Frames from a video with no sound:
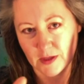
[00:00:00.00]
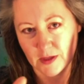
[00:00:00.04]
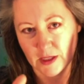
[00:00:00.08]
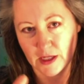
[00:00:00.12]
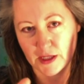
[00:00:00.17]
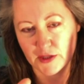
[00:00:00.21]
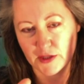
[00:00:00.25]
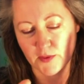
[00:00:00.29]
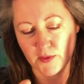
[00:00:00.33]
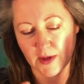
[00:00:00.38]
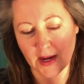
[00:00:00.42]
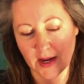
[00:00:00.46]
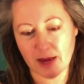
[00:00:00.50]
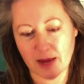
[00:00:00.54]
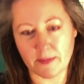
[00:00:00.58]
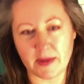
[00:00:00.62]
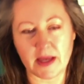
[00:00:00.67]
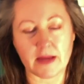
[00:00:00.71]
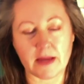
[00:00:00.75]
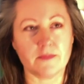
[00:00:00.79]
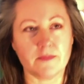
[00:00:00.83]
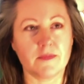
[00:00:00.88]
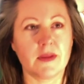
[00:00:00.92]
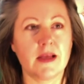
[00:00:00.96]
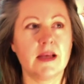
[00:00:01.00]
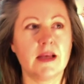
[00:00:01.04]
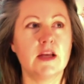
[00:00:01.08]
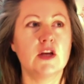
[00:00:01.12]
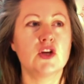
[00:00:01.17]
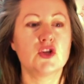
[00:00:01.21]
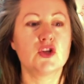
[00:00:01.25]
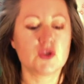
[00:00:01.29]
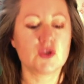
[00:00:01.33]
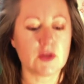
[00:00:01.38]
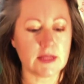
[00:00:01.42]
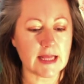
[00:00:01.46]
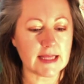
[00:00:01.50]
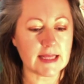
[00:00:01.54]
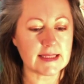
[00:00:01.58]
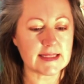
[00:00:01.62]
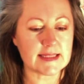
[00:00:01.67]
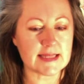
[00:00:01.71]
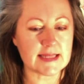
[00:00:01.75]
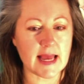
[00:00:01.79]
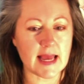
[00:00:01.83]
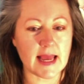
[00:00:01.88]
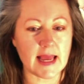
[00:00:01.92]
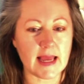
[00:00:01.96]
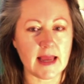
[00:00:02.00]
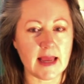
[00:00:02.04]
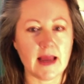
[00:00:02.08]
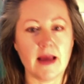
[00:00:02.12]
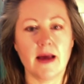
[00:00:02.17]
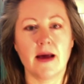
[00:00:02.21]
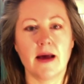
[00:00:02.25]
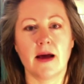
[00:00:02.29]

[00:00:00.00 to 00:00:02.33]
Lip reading: Here's what I mean. So let's say,